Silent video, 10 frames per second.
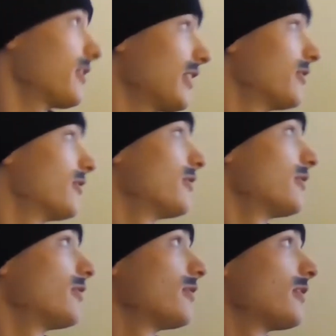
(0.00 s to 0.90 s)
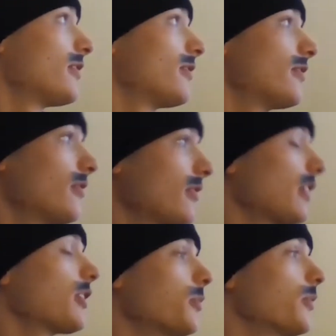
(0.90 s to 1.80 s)
Yeah.
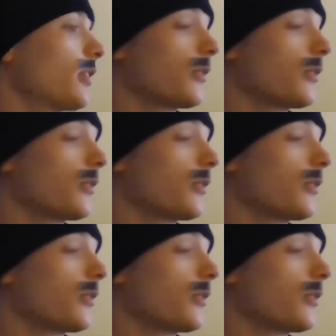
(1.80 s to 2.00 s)
Cool, cool.